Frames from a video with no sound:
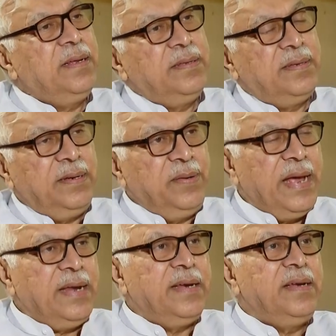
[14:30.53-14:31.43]
sir, you
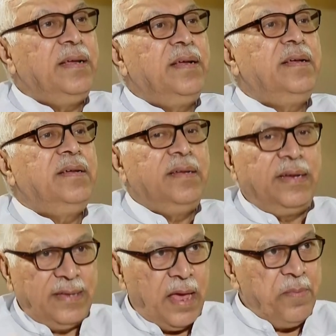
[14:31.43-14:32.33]
get it
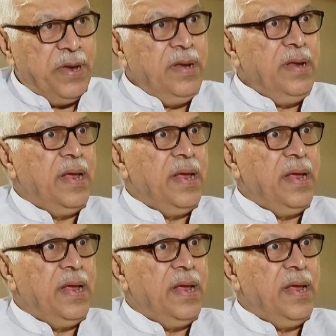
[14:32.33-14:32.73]
examined,